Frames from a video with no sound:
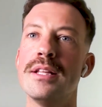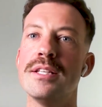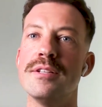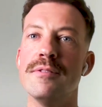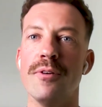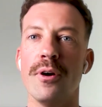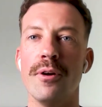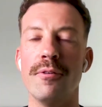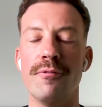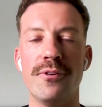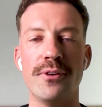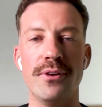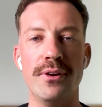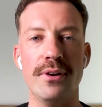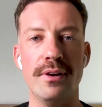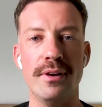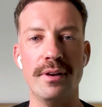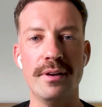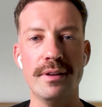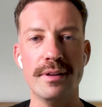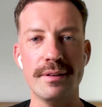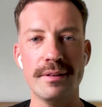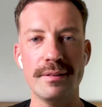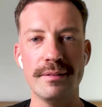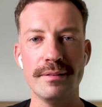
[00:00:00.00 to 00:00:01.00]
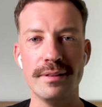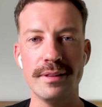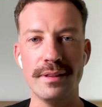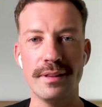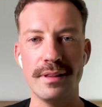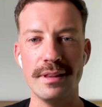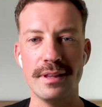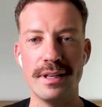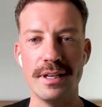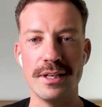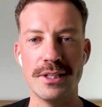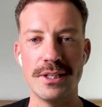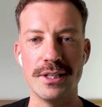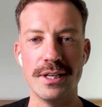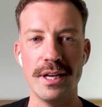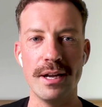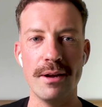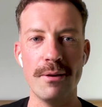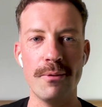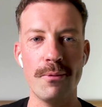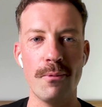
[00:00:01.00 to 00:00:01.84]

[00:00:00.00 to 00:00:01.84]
to vote for you, this year.